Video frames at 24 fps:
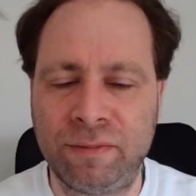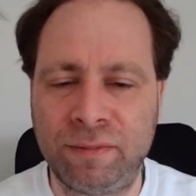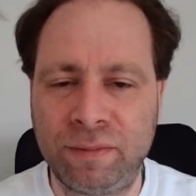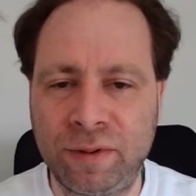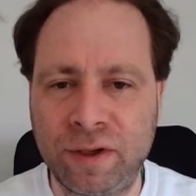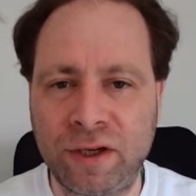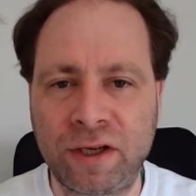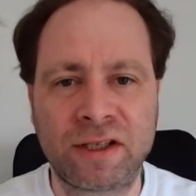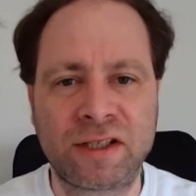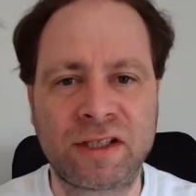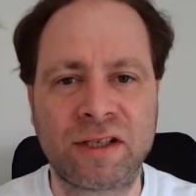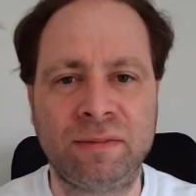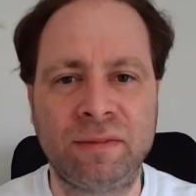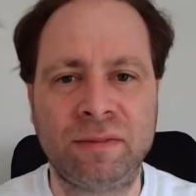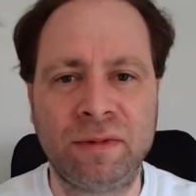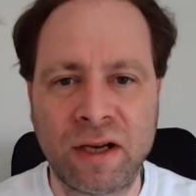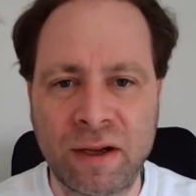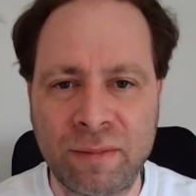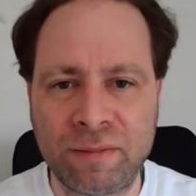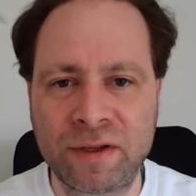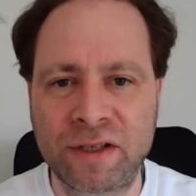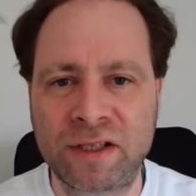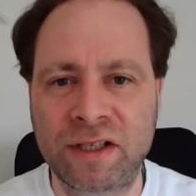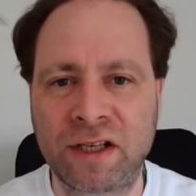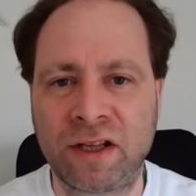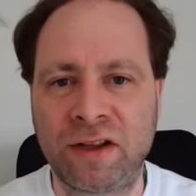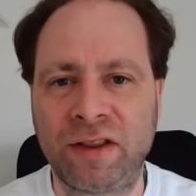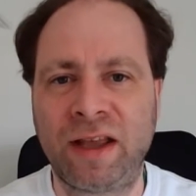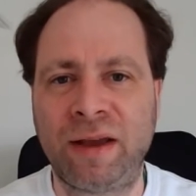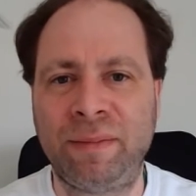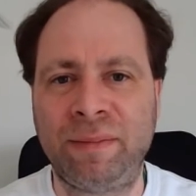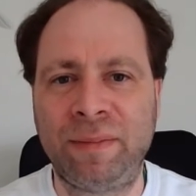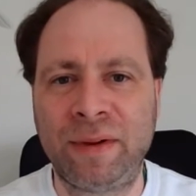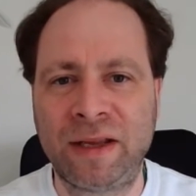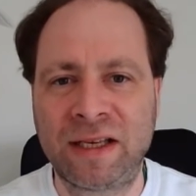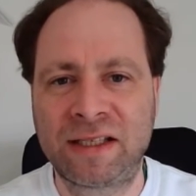putting some numbers on
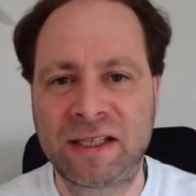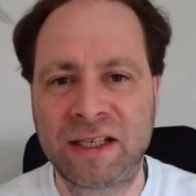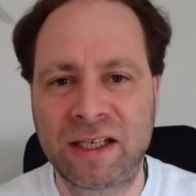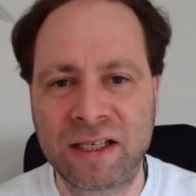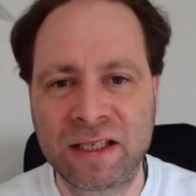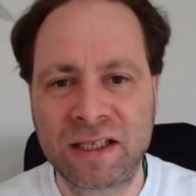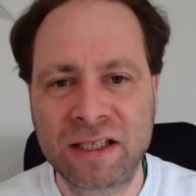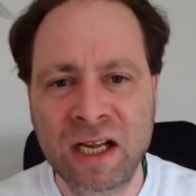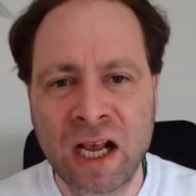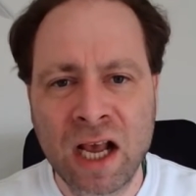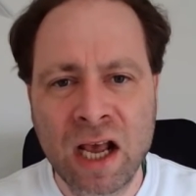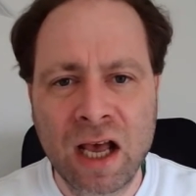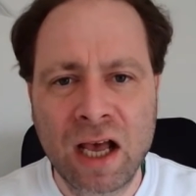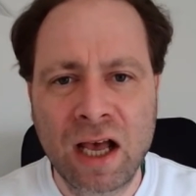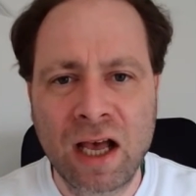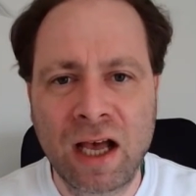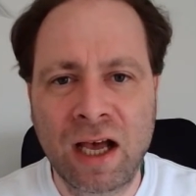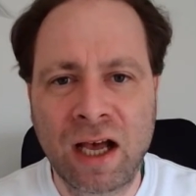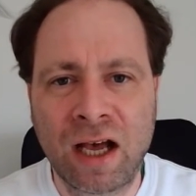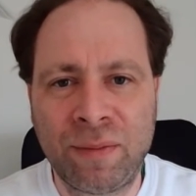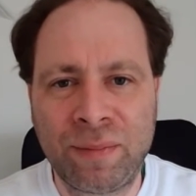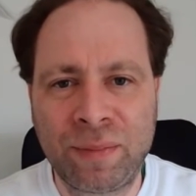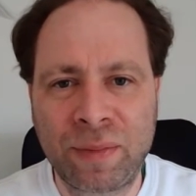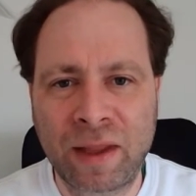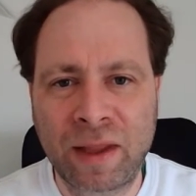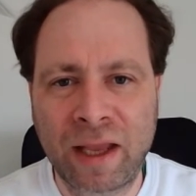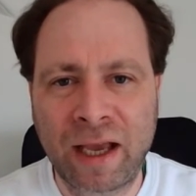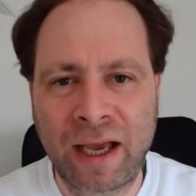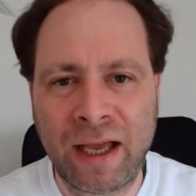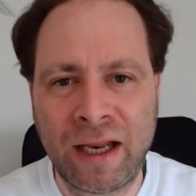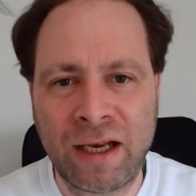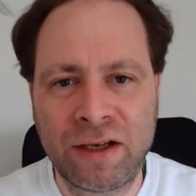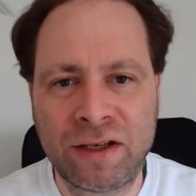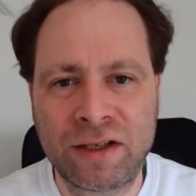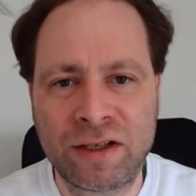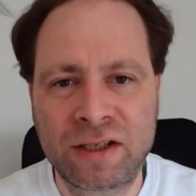their business,
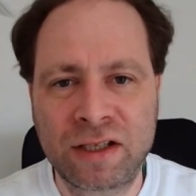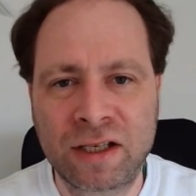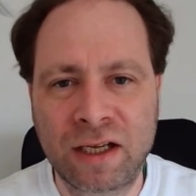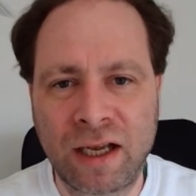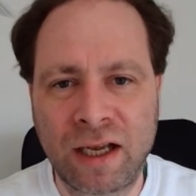and